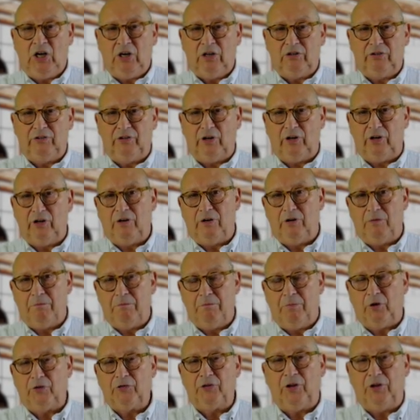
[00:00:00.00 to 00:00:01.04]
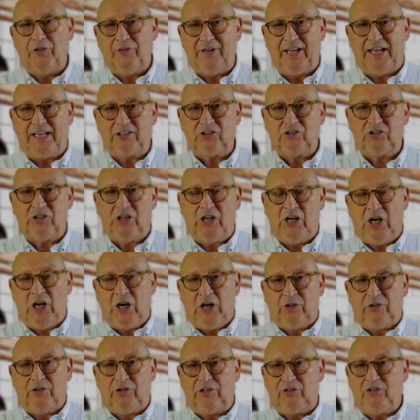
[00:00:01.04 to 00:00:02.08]
the bottlenecks,
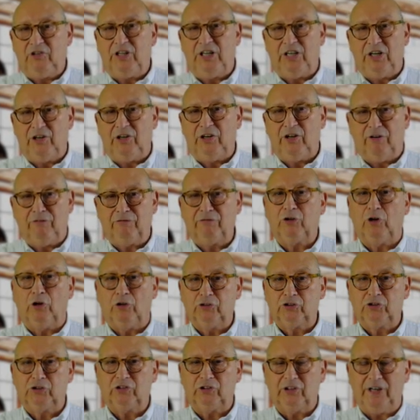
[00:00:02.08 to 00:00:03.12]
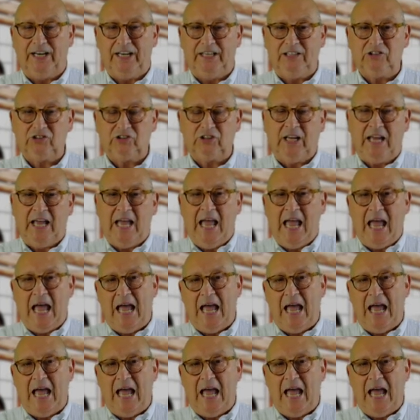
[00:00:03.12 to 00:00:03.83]
the theory of constraints,